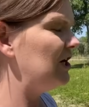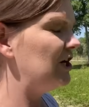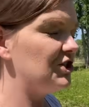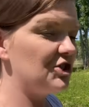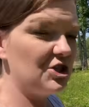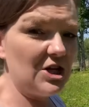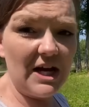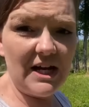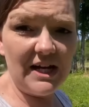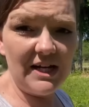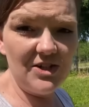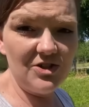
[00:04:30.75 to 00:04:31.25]

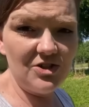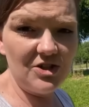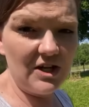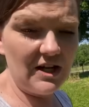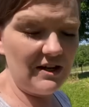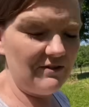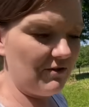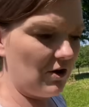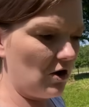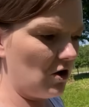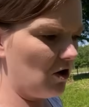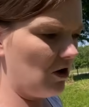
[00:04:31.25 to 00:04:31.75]
change and
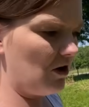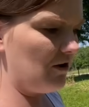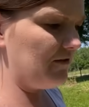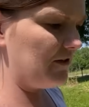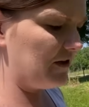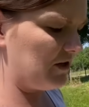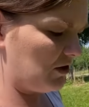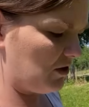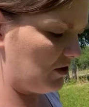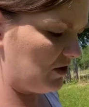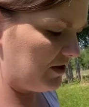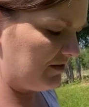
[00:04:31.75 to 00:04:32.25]
evolve
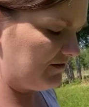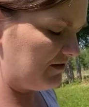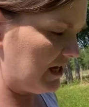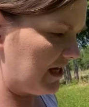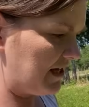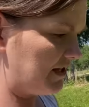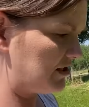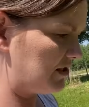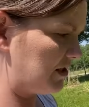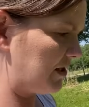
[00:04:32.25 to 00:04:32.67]
and all of that.